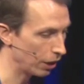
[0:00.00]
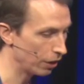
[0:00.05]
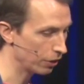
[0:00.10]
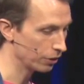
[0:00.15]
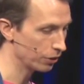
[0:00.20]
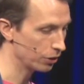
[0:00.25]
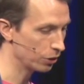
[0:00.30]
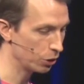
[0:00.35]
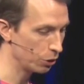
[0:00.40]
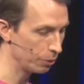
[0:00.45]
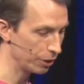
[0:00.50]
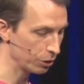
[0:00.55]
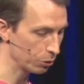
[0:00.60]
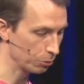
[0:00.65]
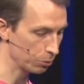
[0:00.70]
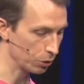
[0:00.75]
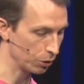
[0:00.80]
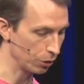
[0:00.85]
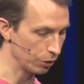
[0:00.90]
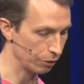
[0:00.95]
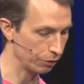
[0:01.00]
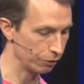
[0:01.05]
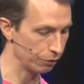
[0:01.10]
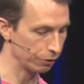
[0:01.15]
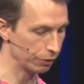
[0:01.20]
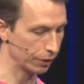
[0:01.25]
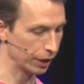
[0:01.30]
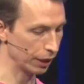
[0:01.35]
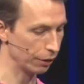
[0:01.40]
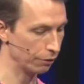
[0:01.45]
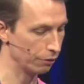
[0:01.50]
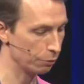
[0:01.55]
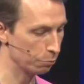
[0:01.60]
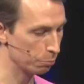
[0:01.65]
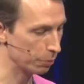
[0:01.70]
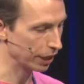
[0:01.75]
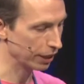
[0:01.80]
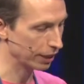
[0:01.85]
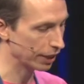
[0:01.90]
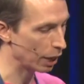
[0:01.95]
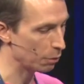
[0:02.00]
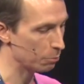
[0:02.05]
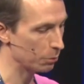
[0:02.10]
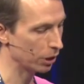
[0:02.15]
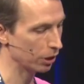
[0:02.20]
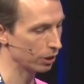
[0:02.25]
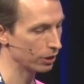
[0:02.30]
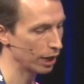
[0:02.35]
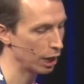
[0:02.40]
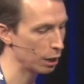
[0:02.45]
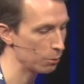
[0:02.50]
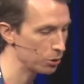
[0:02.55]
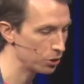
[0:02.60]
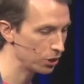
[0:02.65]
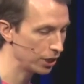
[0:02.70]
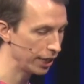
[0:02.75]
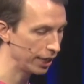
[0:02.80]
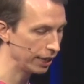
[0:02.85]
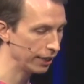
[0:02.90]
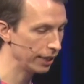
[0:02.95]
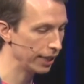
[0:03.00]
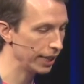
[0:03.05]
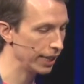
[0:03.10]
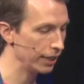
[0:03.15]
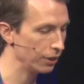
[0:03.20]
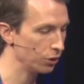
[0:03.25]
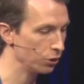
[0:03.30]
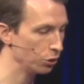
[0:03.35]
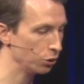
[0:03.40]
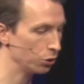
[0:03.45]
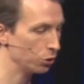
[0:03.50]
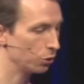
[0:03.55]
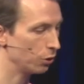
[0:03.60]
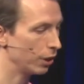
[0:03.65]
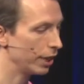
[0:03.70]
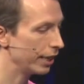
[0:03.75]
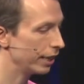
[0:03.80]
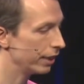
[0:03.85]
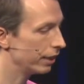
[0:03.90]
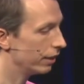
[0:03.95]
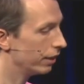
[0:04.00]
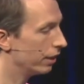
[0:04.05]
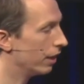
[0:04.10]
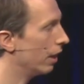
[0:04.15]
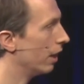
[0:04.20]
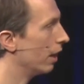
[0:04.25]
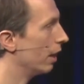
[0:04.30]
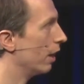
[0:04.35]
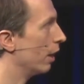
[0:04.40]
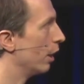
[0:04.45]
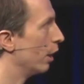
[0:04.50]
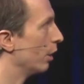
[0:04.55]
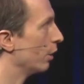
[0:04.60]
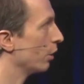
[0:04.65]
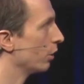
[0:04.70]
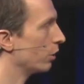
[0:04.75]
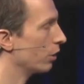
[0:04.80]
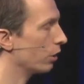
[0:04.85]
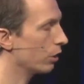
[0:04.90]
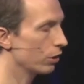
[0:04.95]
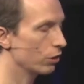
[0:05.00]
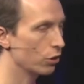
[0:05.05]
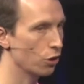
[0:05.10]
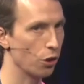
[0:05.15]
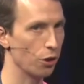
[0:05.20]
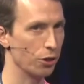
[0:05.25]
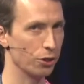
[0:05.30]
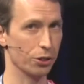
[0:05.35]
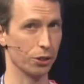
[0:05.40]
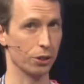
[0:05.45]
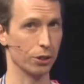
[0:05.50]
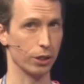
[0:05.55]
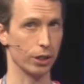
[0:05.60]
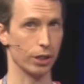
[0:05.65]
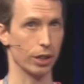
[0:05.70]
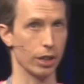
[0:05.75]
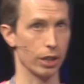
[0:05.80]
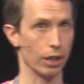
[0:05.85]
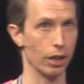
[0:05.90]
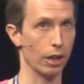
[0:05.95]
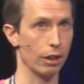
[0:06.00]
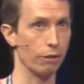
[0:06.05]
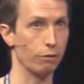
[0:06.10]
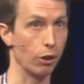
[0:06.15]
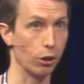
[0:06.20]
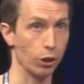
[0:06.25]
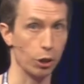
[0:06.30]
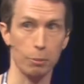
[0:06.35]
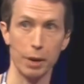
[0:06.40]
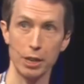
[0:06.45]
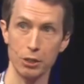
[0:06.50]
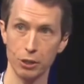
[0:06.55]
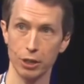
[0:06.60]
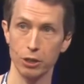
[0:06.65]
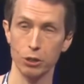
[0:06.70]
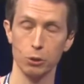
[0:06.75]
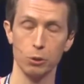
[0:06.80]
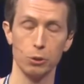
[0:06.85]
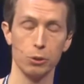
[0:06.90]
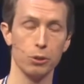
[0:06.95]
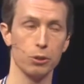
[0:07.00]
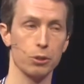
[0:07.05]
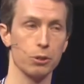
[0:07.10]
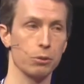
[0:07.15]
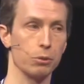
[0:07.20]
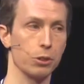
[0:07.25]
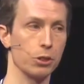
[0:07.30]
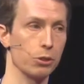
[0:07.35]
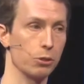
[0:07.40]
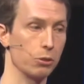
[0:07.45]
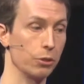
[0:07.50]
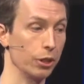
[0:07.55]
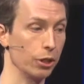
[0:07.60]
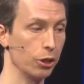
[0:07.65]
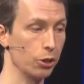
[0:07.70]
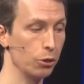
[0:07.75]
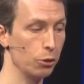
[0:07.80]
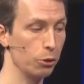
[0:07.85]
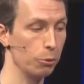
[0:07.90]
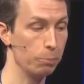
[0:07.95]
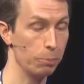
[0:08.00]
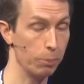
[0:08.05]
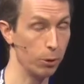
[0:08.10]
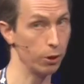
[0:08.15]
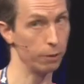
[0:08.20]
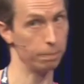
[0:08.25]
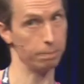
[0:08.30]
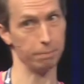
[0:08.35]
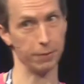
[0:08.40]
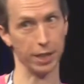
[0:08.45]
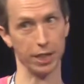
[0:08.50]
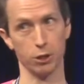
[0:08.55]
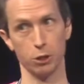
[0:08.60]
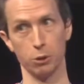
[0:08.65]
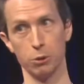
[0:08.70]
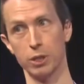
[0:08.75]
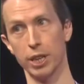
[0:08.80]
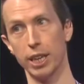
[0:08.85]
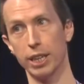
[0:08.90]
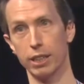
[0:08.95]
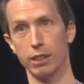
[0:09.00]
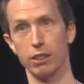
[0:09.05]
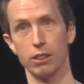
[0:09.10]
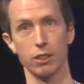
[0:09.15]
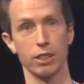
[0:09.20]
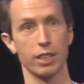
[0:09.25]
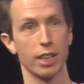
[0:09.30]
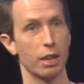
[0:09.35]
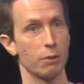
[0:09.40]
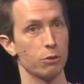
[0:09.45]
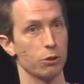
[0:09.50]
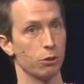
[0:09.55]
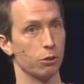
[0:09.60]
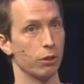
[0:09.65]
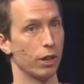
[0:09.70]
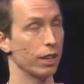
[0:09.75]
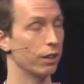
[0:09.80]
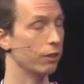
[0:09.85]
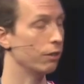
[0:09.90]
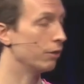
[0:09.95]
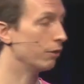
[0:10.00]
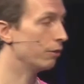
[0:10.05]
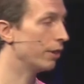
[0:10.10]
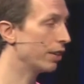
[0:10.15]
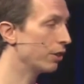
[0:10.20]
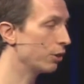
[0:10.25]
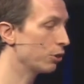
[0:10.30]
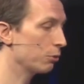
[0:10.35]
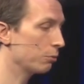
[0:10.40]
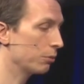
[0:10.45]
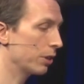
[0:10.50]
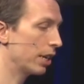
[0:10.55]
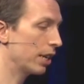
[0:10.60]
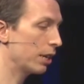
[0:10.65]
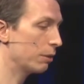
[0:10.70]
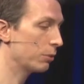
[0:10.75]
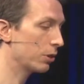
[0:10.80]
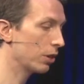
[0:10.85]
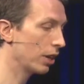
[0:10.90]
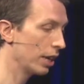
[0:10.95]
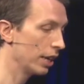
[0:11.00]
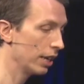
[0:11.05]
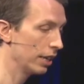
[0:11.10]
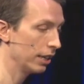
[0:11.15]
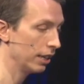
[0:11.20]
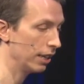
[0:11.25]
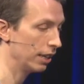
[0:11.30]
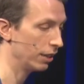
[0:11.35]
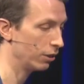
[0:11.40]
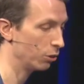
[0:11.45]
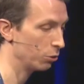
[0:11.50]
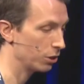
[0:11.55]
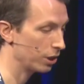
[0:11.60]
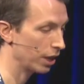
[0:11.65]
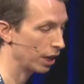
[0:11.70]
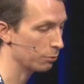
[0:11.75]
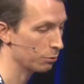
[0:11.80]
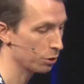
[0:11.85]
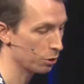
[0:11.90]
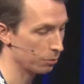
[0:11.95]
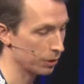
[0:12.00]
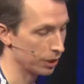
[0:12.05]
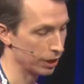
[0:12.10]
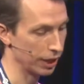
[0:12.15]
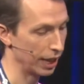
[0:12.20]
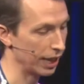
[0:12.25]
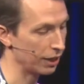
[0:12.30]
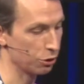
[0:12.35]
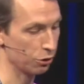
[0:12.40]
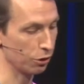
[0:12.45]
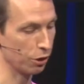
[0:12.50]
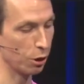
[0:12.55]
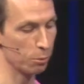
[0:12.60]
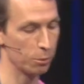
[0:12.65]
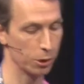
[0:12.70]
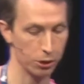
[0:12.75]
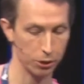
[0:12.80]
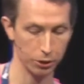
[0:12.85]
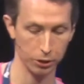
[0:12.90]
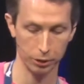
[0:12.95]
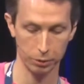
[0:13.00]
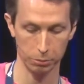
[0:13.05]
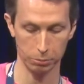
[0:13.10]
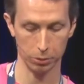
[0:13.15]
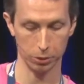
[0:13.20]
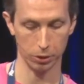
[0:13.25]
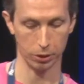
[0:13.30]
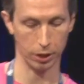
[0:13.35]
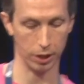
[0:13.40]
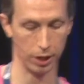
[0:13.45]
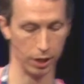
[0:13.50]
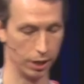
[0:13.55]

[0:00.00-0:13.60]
on doing some sort of kind of big nebula type scene is to try and turn to the volumetric tools, which is really cool, but they do take a long time to render sometimes. Those times can be astronomical, but